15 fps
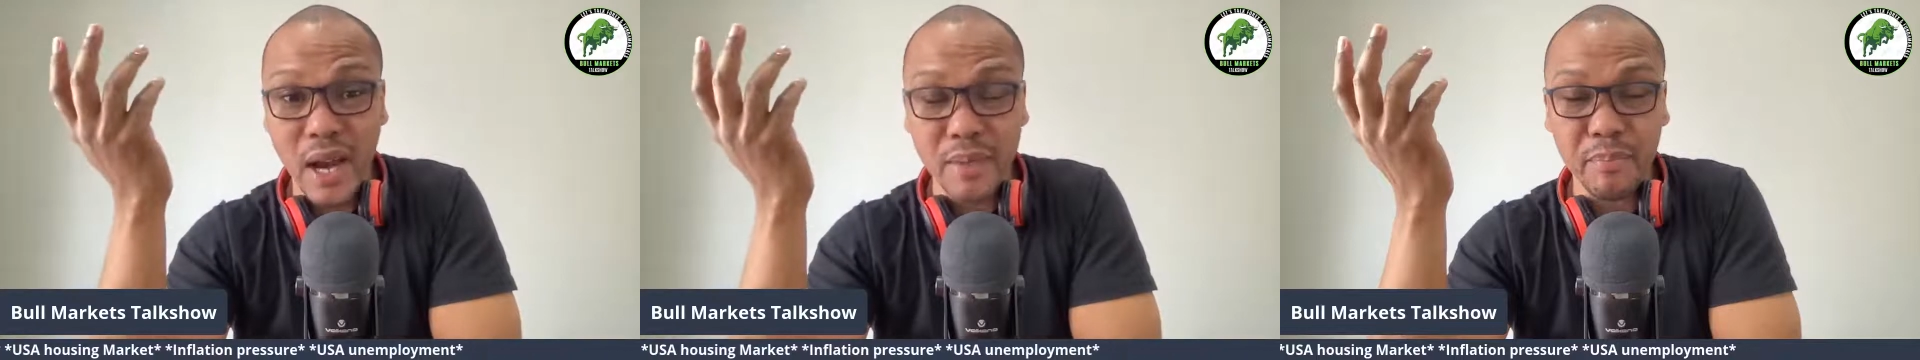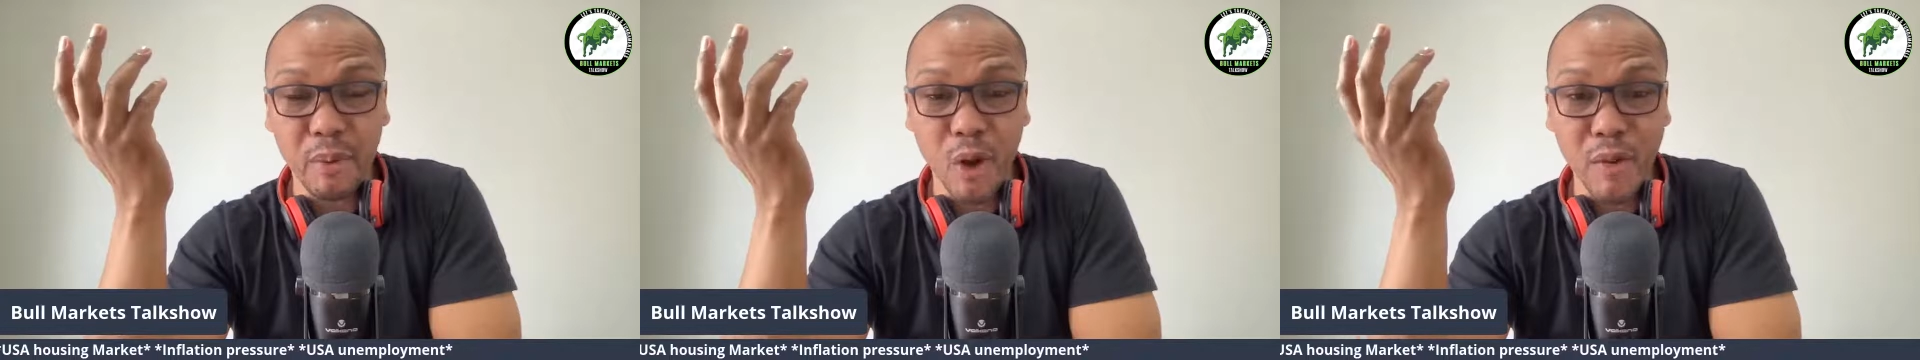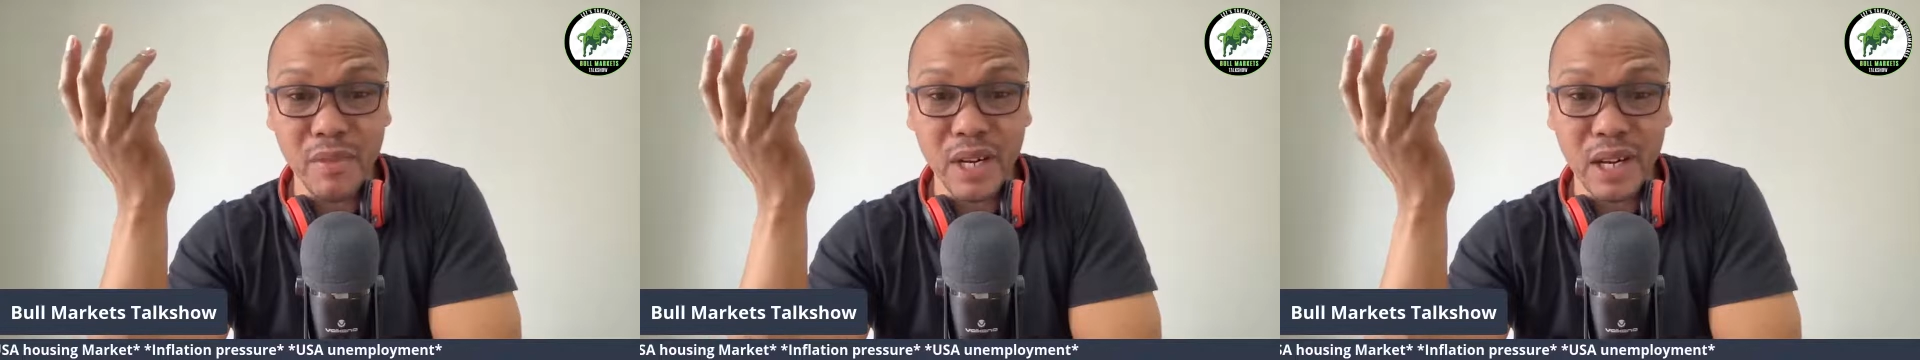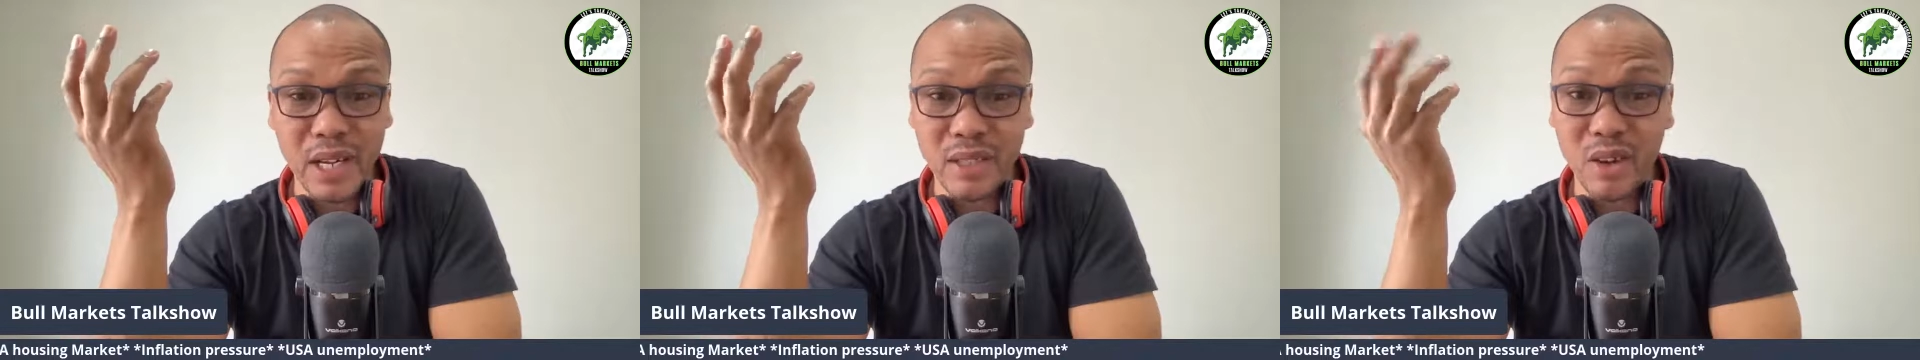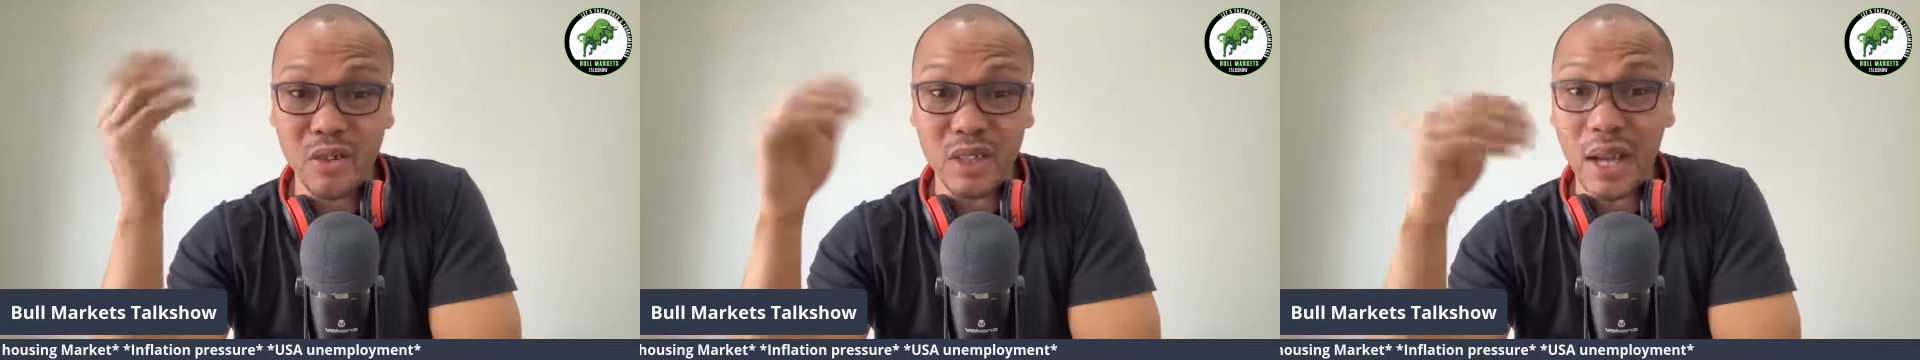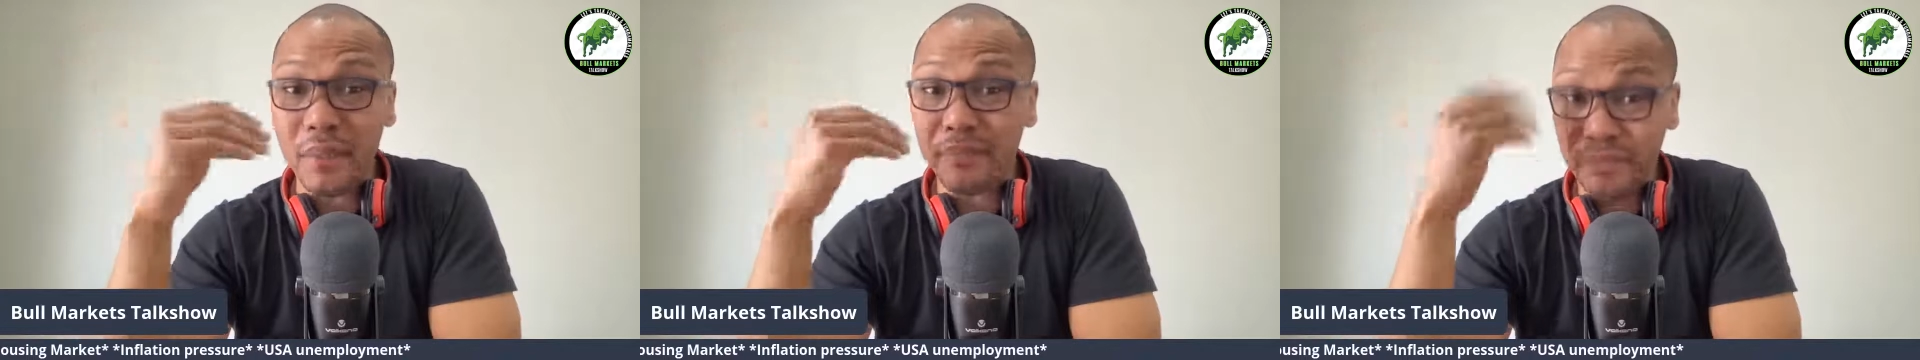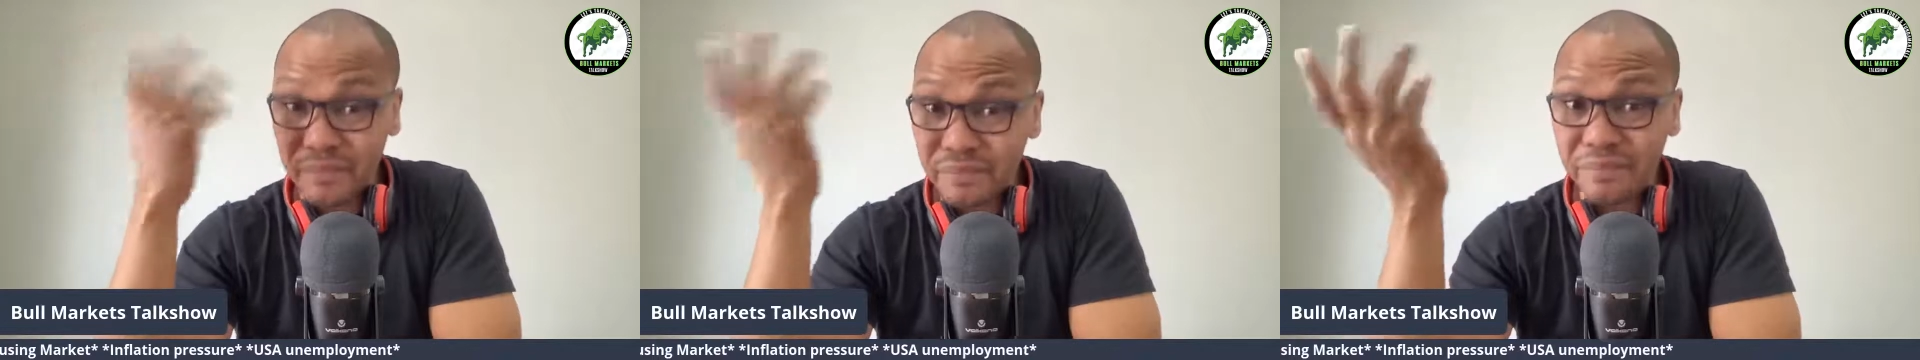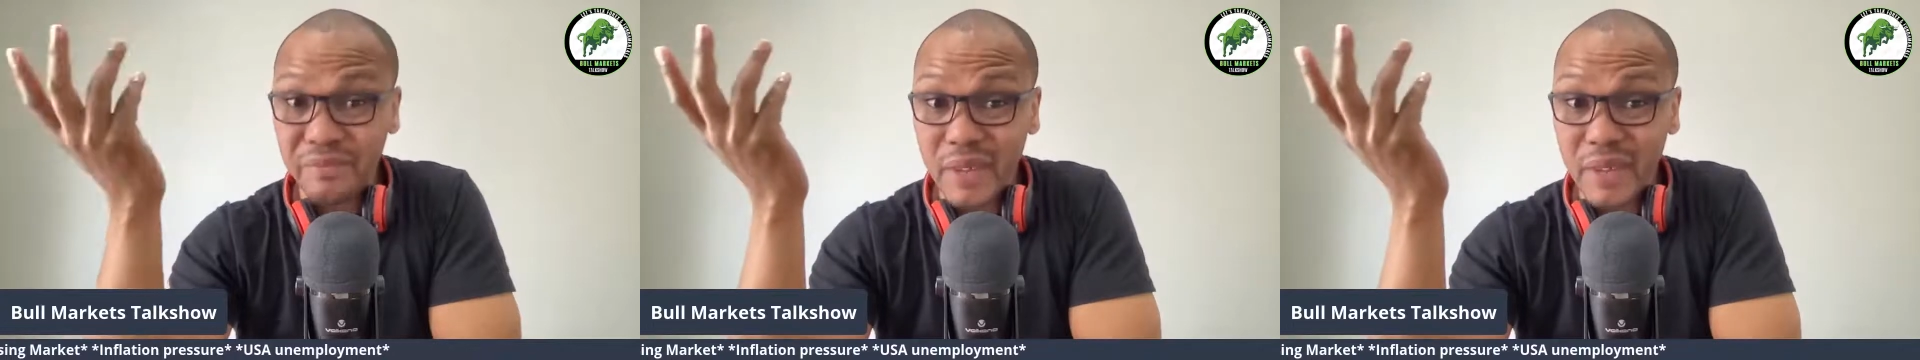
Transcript: unemployment rate goes up.